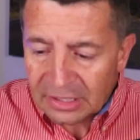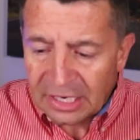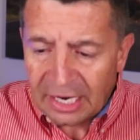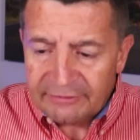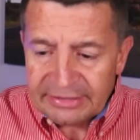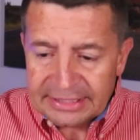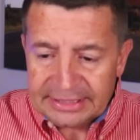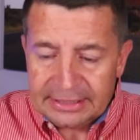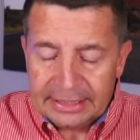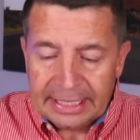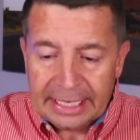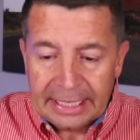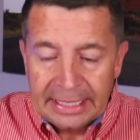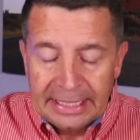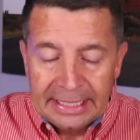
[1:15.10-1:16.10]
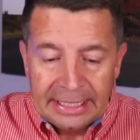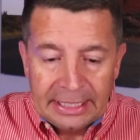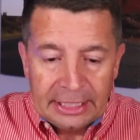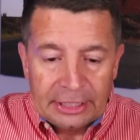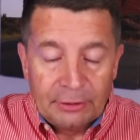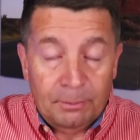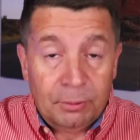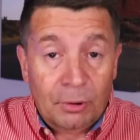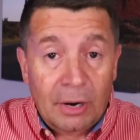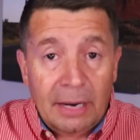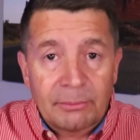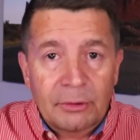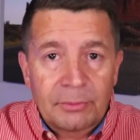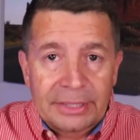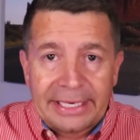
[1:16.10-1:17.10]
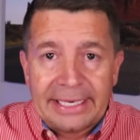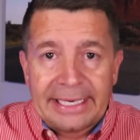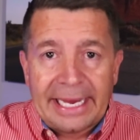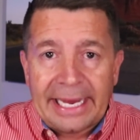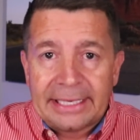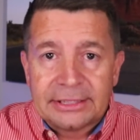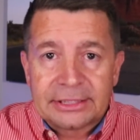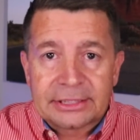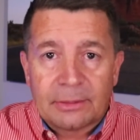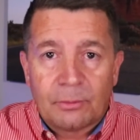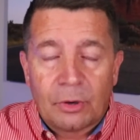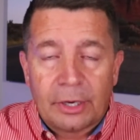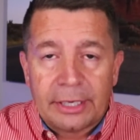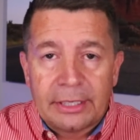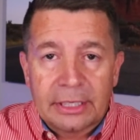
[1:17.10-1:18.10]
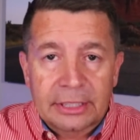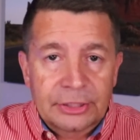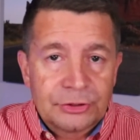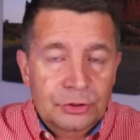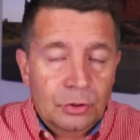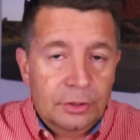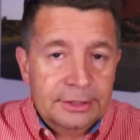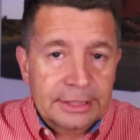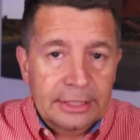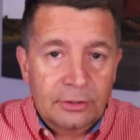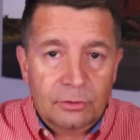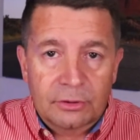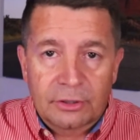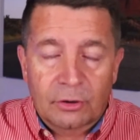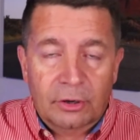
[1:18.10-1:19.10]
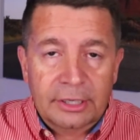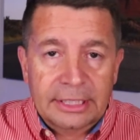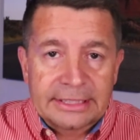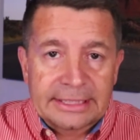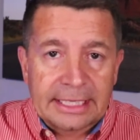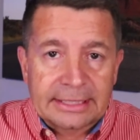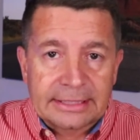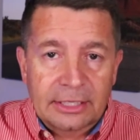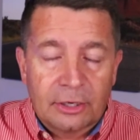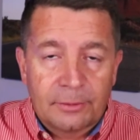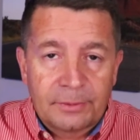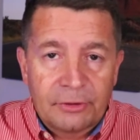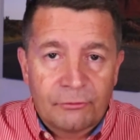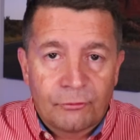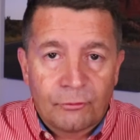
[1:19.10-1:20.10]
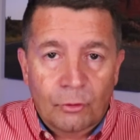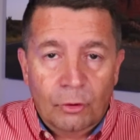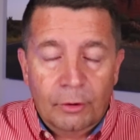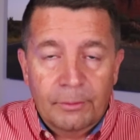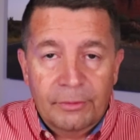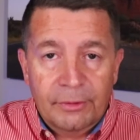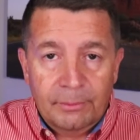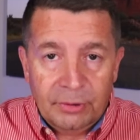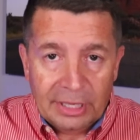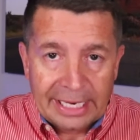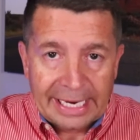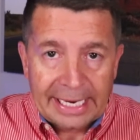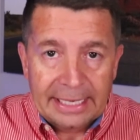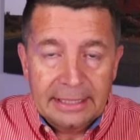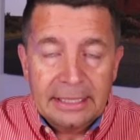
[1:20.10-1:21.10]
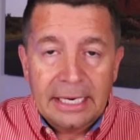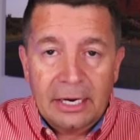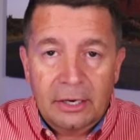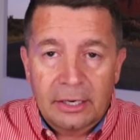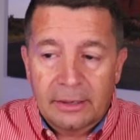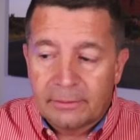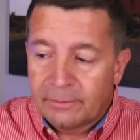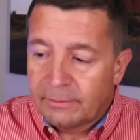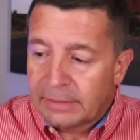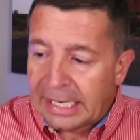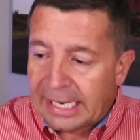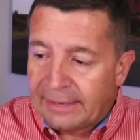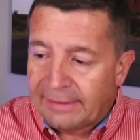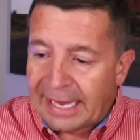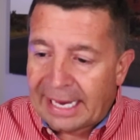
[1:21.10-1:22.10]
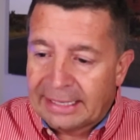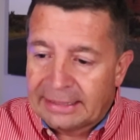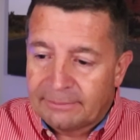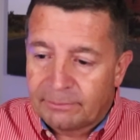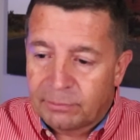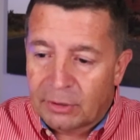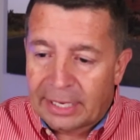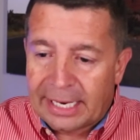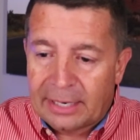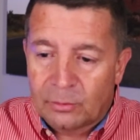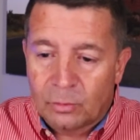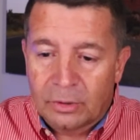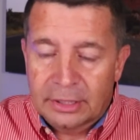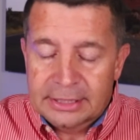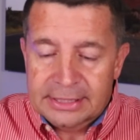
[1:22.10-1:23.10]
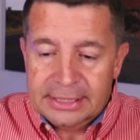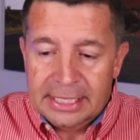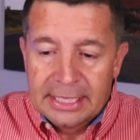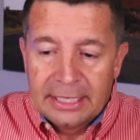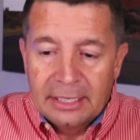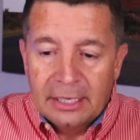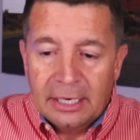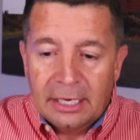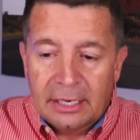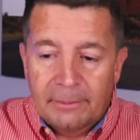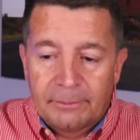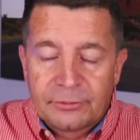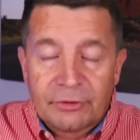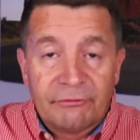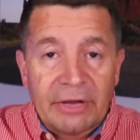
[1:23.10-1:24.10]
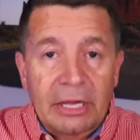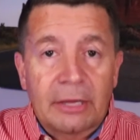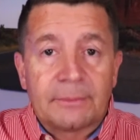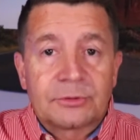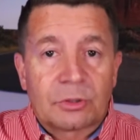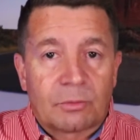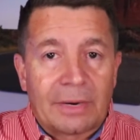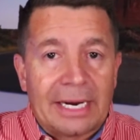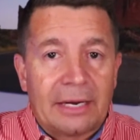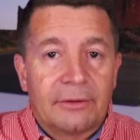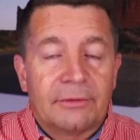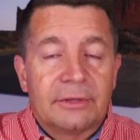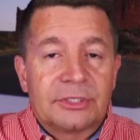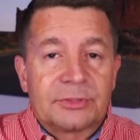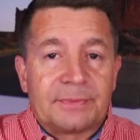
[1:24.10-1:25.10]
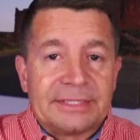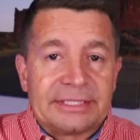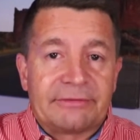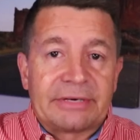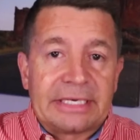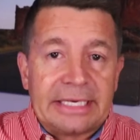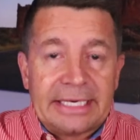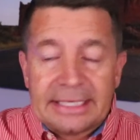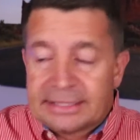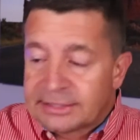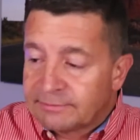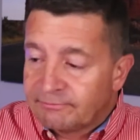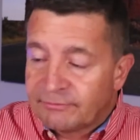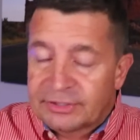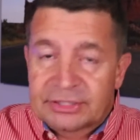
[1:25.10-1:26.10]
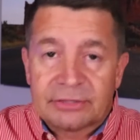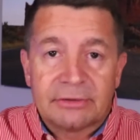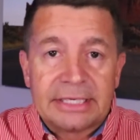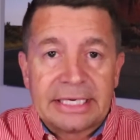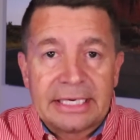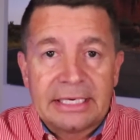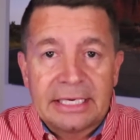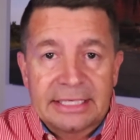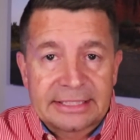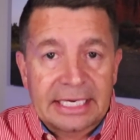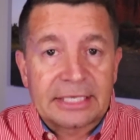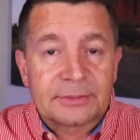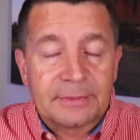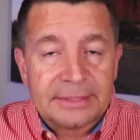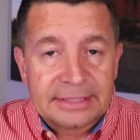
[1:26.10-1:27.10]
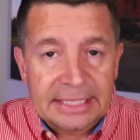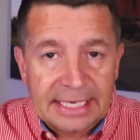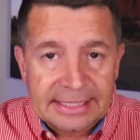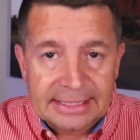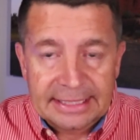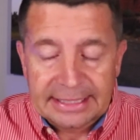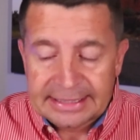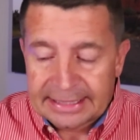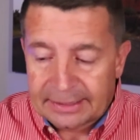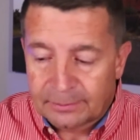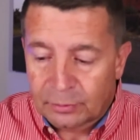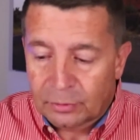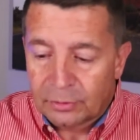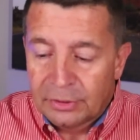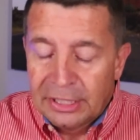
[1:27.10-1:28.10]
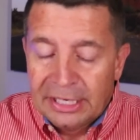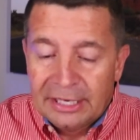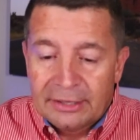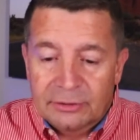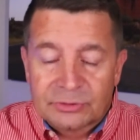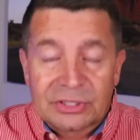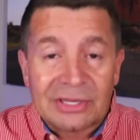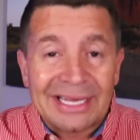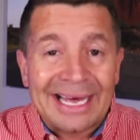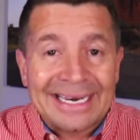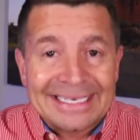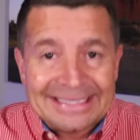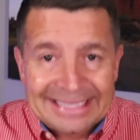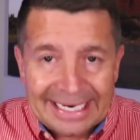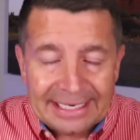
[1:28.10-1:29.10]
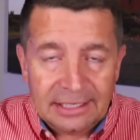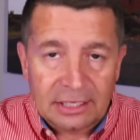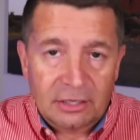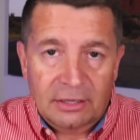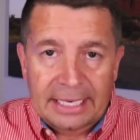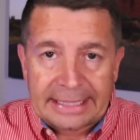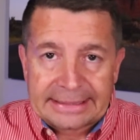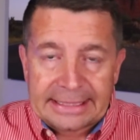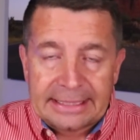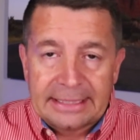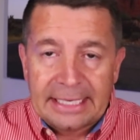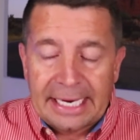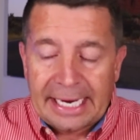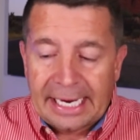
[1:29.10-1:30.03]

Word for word: Obviously, you probably engage someone, a consultant or an architect, to help you form the plan. Um, and that plan was uh, developed around specific needs, facility assessments, as an example. There was a lot of data collected.